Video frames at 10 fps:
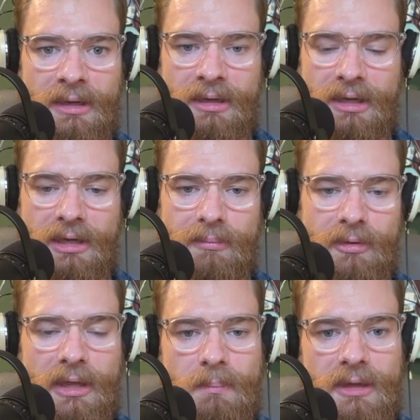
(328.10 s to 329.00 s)
And
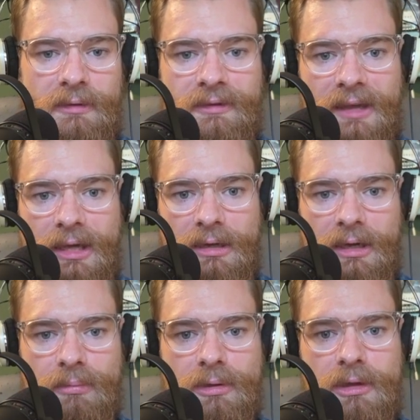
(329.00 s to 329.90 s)
with that being said, I
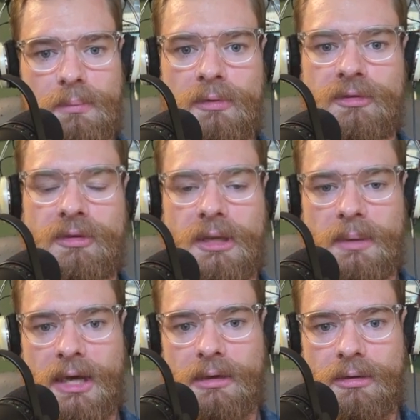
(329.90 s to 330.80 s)
really appreciate
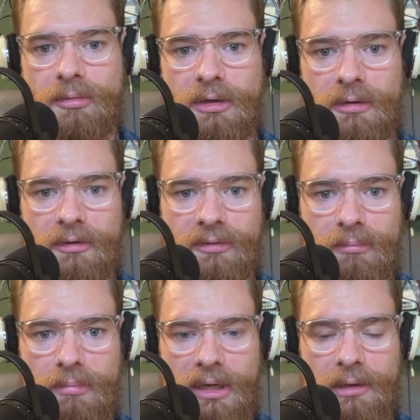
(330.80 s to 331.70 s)
Patagonia's
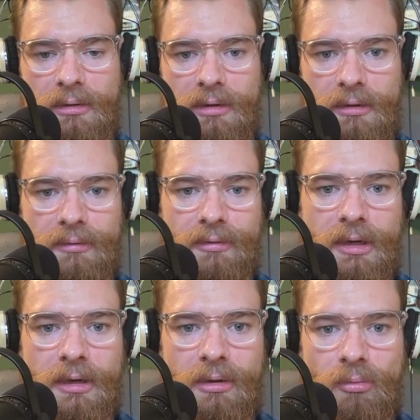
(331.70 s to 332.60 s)
model of
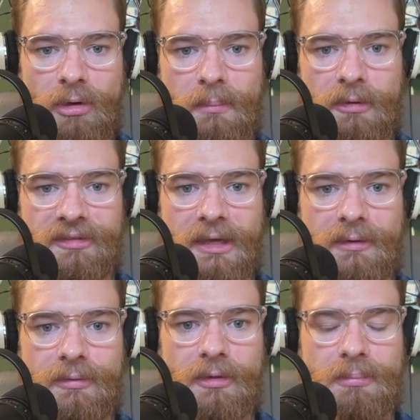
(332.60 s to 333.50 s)

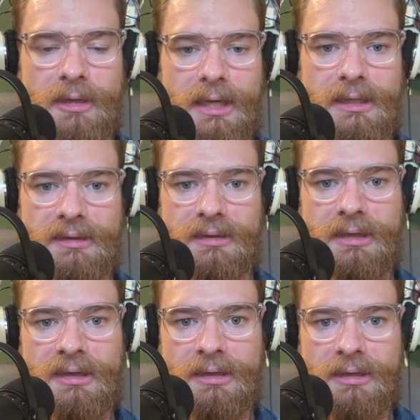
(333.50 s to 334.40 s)
1% for the planet.
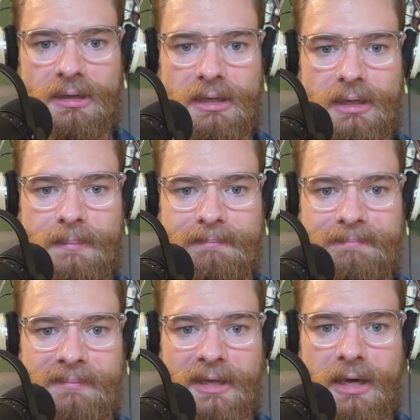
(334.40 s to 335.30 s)
Um,
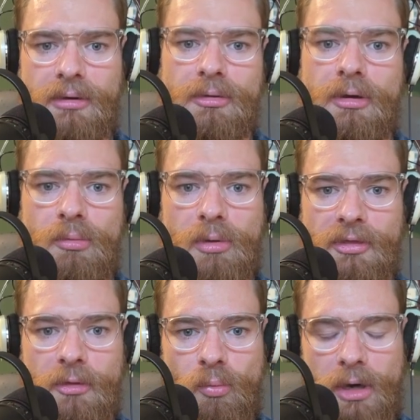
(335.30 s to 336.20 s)
I don't know
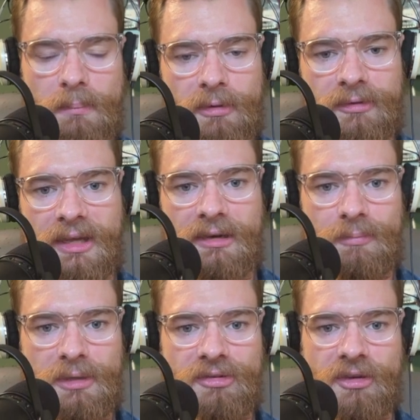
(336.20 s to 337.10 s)
what the 1%
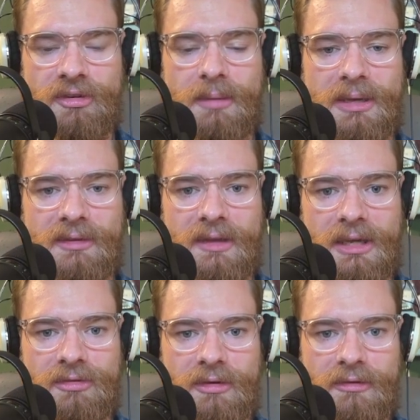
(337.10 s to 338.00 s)
of BJJ
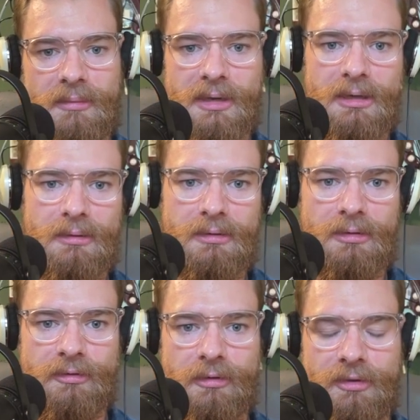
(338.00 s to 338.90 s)
meditations and my
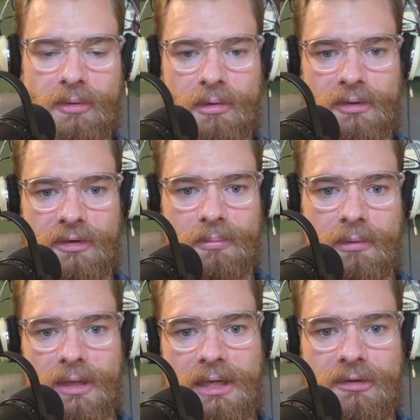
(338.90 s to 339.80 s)
consulting work that's
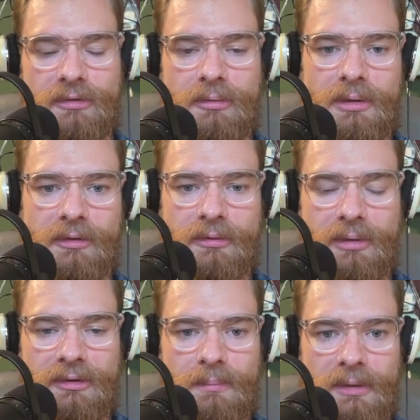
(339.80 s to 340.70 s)
related to it is
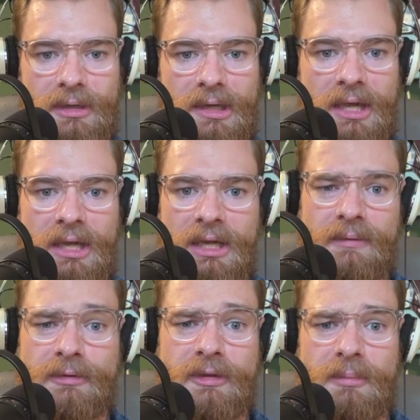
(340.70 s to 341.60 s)
going to be.
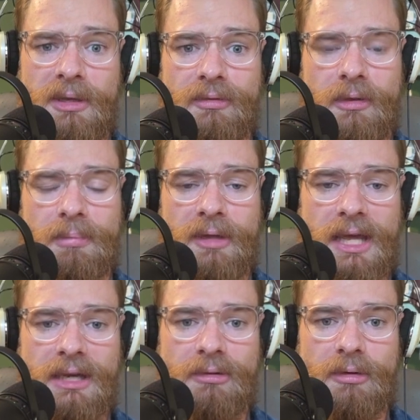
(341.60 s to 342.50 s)
If it's going to be for the
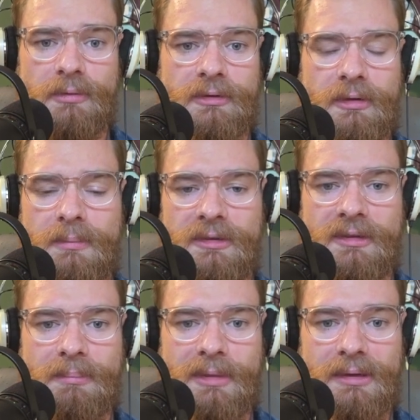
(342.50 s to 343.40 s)
planet or if it's going to be
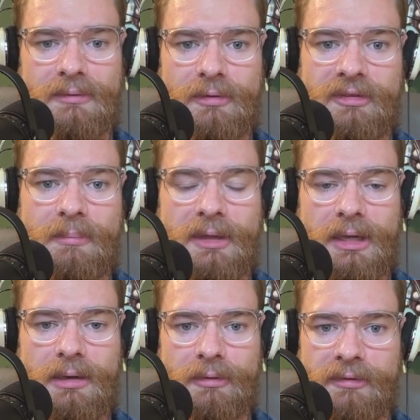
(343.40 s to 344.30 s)
something for something
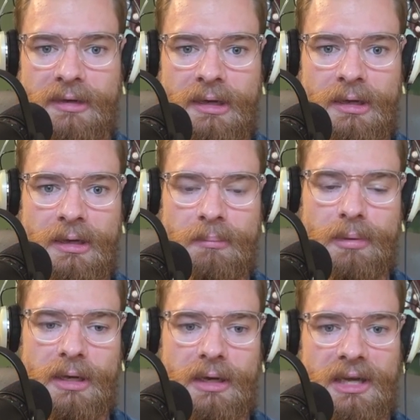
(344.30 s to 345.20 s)
else
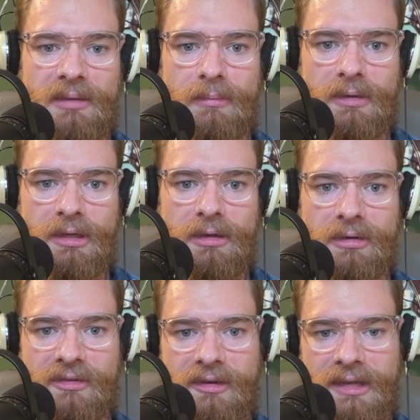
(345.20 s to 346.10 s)
but I'm
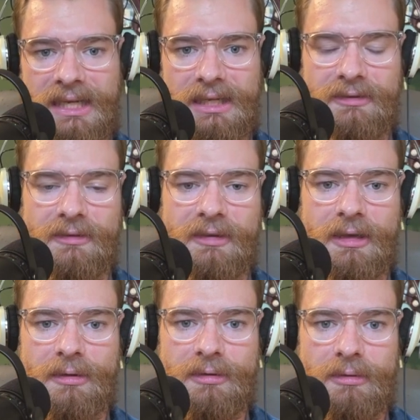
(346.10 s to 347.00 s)
here today to
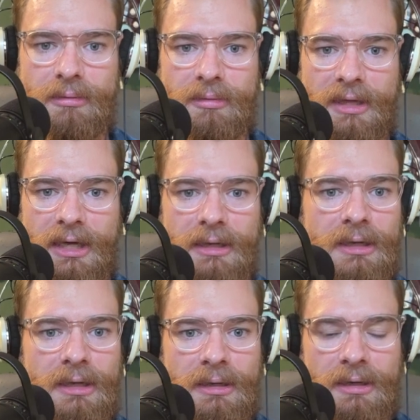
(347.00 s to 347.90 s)
tell you that
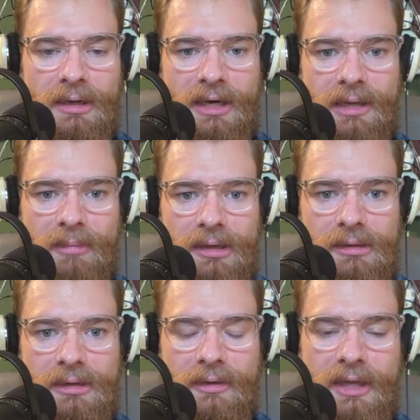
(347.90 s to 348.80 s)
I am
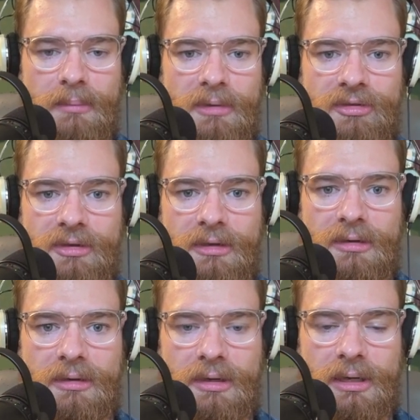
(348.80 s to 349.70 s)
in on that
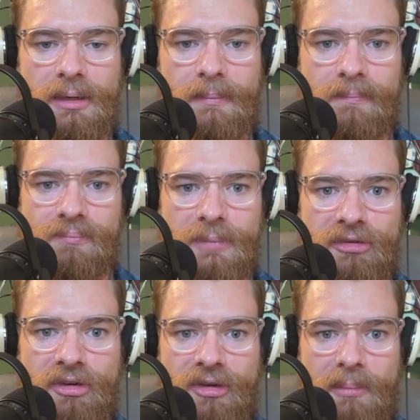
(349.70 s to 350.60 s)
mission. Um,
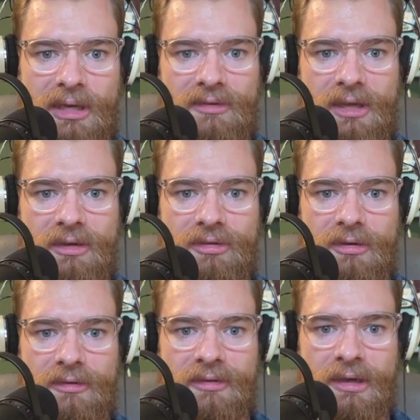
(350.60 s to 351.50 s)
BJJ
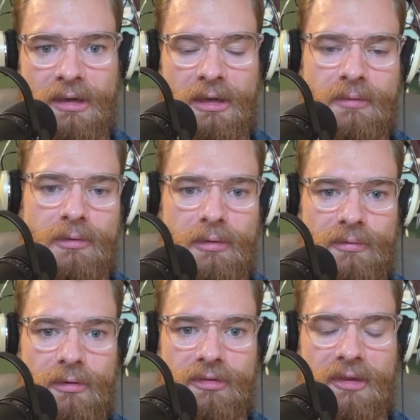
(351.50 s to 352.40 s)
Meditations for the
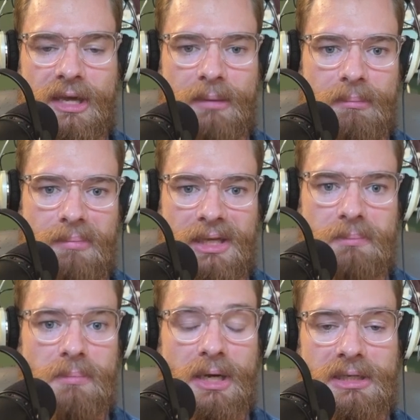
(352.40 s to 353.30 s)
first time
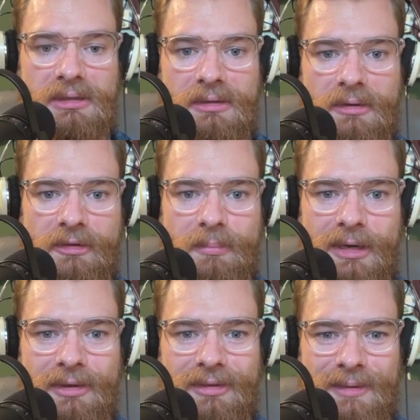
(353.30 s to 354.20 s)
made money this month.